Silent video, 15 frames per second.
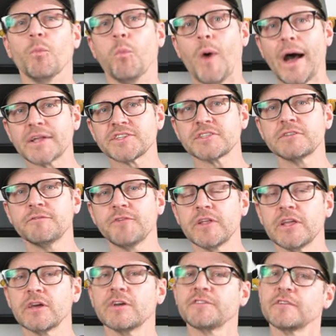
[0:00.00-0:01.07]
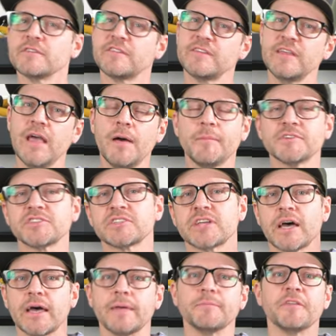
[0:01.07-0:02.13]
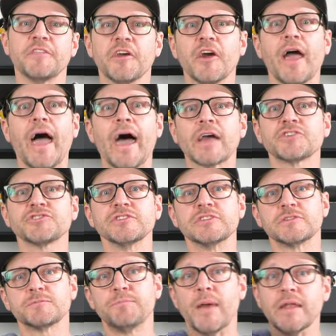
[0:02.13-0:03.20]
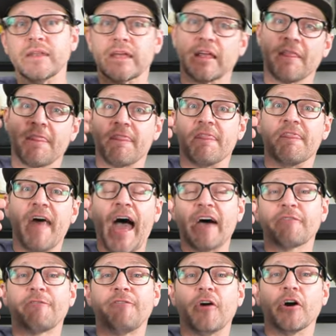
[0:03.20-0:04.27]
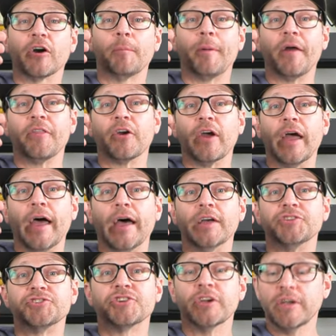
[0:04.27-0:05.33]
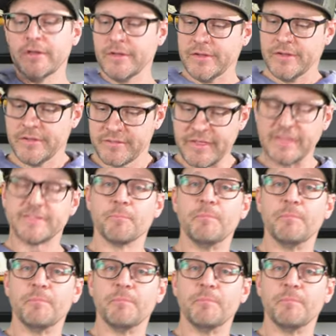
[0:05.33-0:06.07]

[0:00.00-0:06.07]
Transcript: Watch the videos and see how much time that they're actually spending that far up on their edge that's